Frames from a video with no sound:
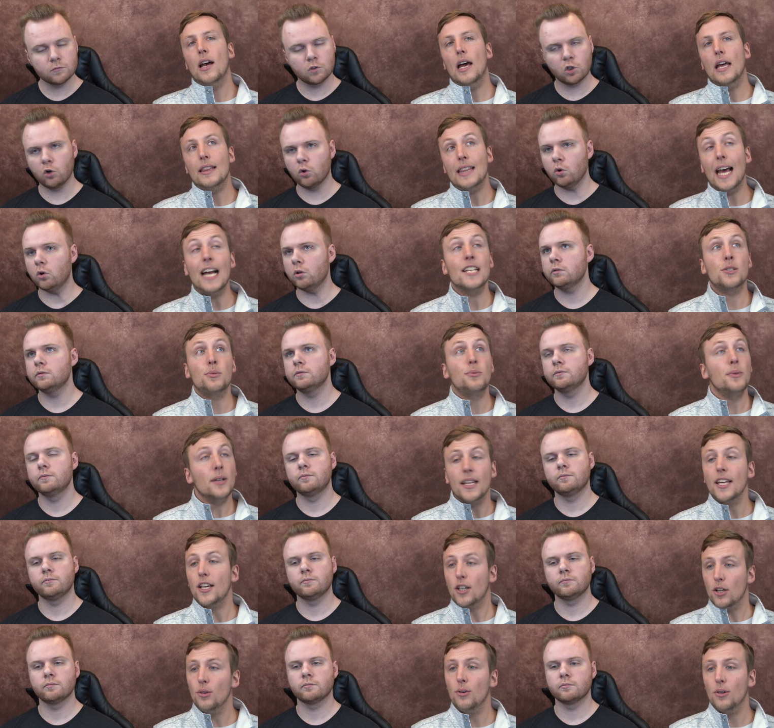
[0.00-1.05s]
Speaker 1: cool that's
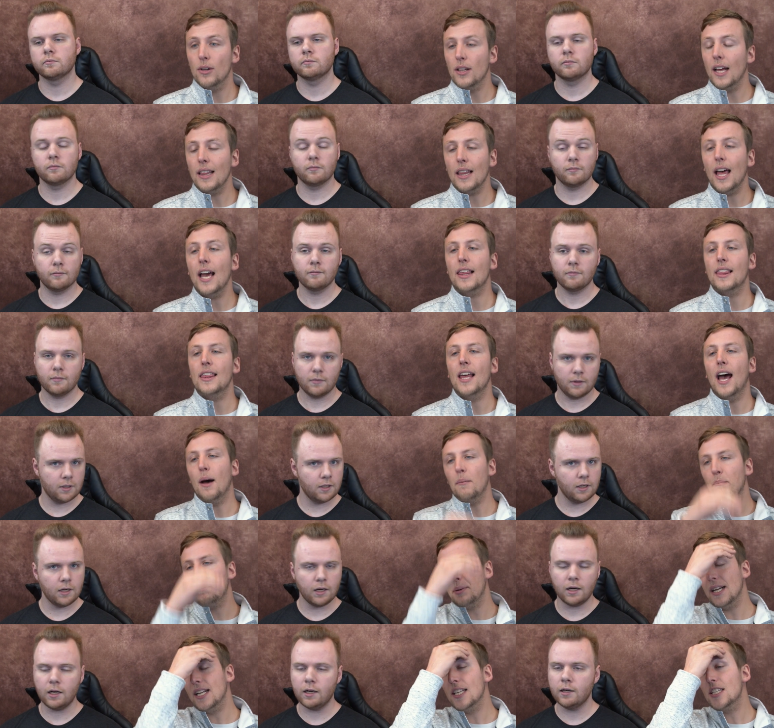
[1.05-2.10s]
really cool i like
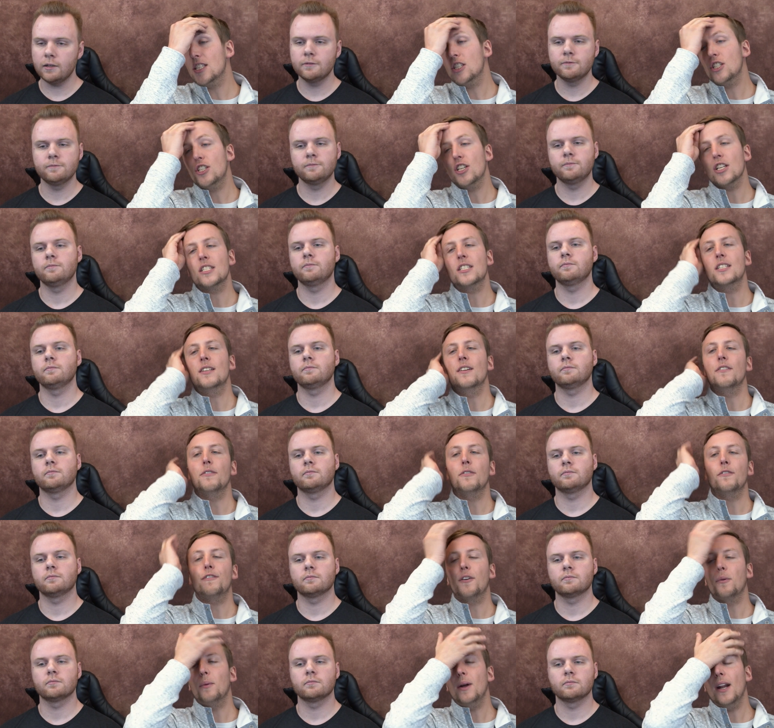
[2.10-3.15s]
that but uh-huh. it's just
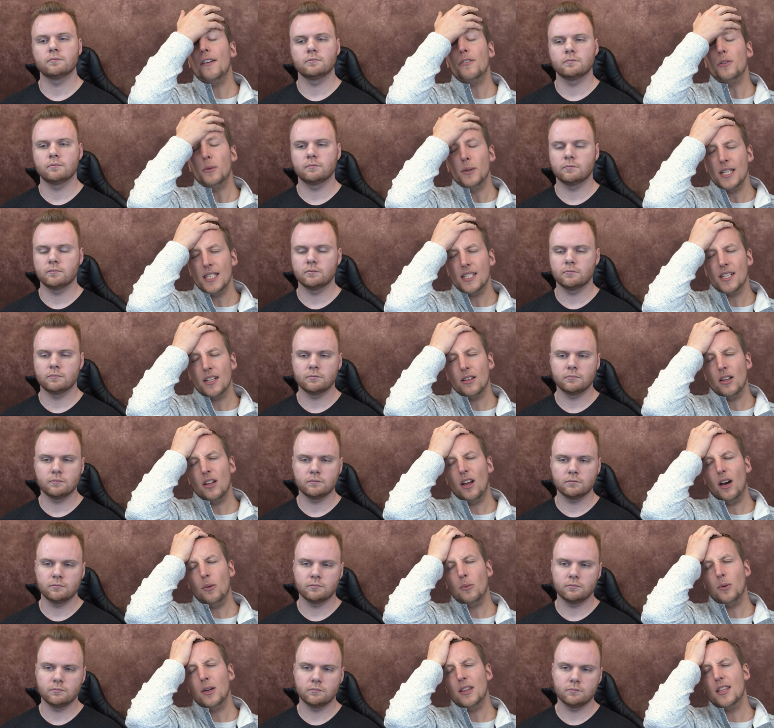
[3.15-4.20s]
for whatever reason
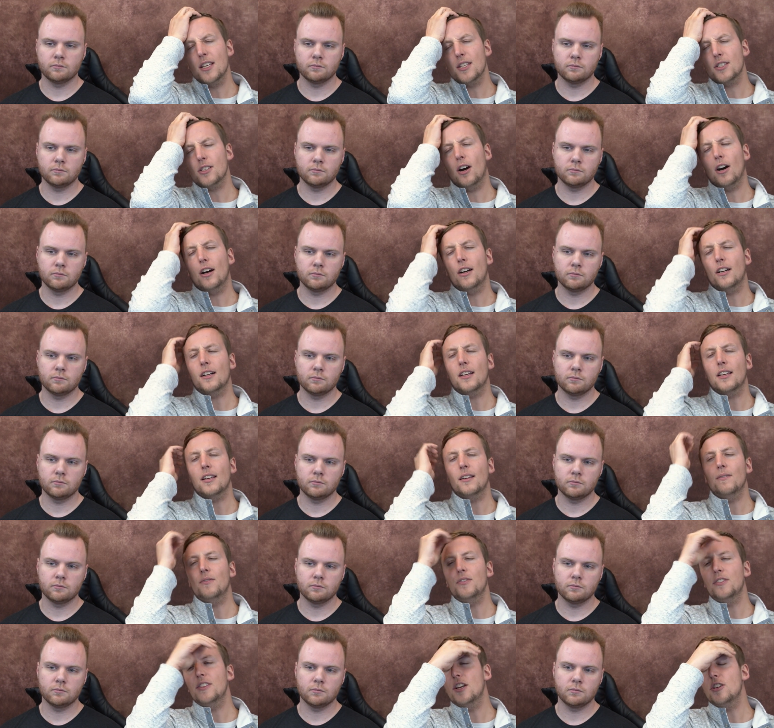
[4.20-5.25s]
along with this arc
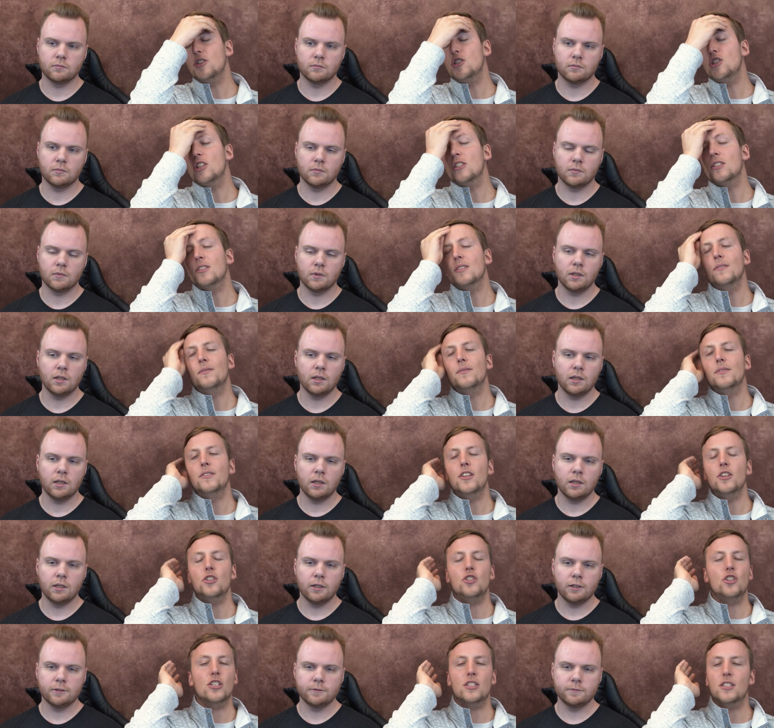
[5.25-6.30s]
there's just
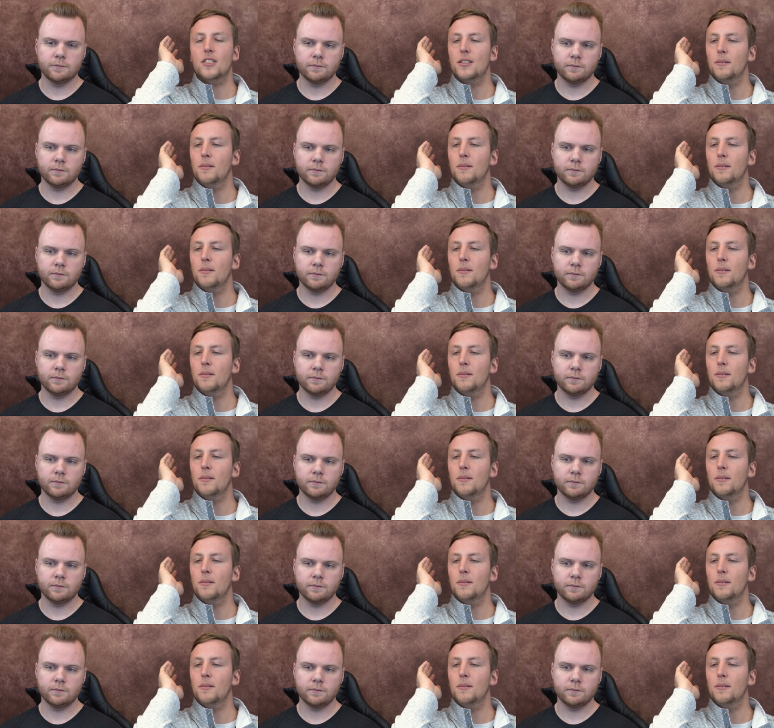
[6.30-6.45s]
there's just